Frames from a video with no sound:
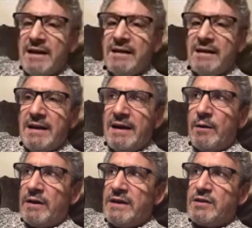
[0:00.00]
not only
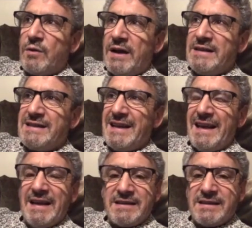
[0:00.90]
do I see
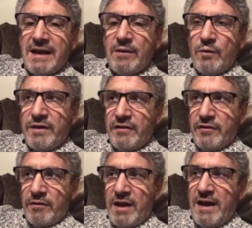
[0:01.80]
insight within
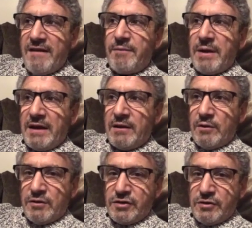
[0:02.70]
their life, but I could
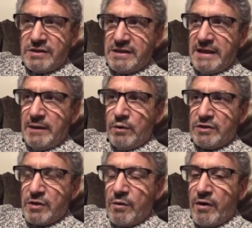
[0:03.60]
also see
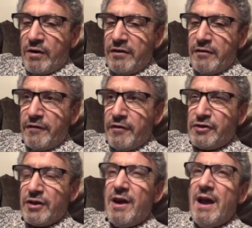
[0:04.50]
what's going on in their
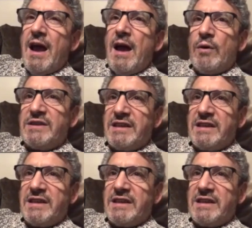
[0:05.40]
future. And what's